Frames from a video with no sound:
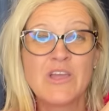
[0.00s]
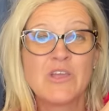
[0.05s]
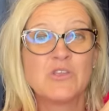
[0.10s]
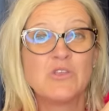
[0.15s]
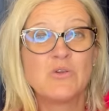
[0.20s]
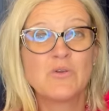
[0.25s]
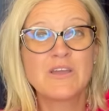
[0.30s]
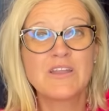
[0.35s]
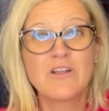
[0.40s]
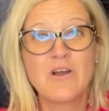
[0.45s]

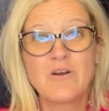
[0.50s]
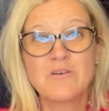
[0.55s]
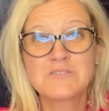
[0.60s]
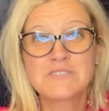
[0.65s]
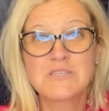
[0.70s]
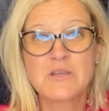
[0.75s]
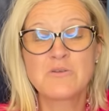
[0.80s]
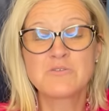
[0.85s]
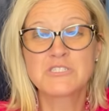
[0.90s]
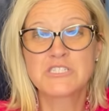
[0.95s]
You can
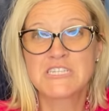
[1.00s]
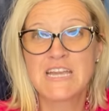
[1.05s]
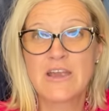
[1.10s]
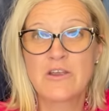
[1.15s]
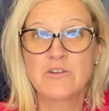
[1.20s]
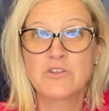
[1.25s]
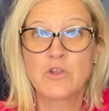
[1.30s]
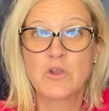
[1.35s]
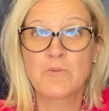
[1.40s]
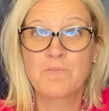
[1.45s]
also
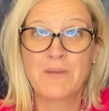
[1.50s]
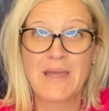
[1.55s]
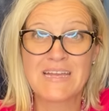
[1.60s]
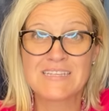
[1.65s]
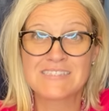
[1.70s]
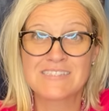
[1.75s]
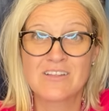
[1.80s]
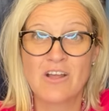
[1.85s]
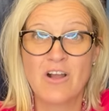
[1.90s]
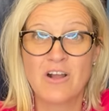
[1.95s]
share your
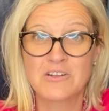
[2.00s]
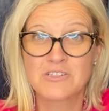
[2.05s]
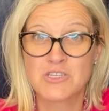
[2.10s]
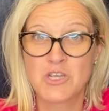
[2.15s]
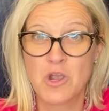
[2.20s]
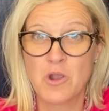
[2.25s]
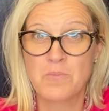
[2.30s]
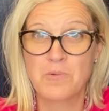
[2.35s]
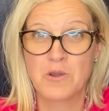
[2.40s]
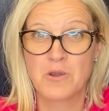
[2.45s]
best
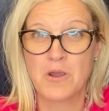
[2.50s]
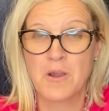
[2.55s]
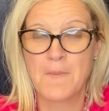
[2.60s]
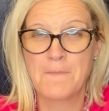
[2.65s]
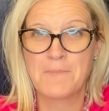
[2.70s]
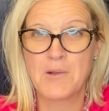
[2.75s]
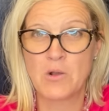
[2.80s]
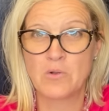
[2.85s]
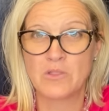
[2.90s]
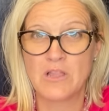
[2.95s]
October
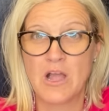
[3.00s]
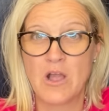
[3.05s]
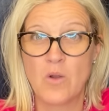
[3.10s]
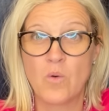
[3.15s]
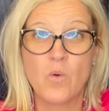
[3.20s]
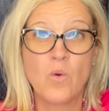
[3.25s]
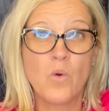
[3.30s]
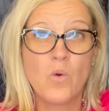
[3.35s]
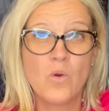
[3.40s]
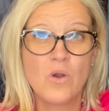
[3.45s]

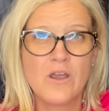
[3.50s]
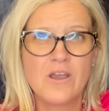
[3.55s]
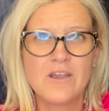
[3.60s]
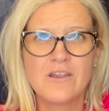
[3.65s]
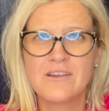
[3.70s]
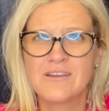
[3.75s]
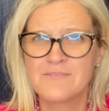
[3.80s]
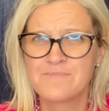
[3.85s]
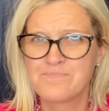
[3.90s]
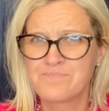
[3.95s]
bolo,
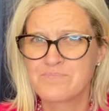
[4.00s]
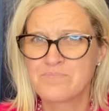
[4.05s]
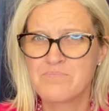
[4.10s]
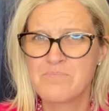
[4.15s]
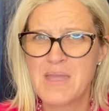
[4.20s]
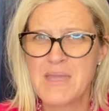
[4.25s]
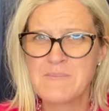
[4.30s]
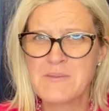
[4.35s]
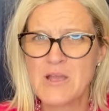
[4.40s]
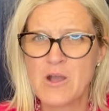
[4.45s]
or
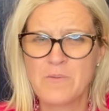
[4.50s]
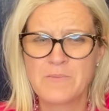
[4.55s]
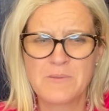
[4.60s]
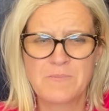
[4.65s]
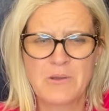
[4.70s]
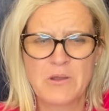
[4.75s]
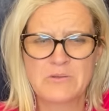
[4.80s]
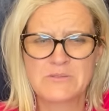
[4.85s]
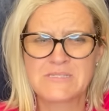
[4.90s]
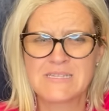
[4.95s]
maybe I'll be
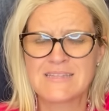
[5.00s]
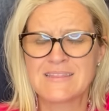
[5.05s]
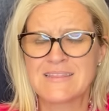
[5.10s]
posting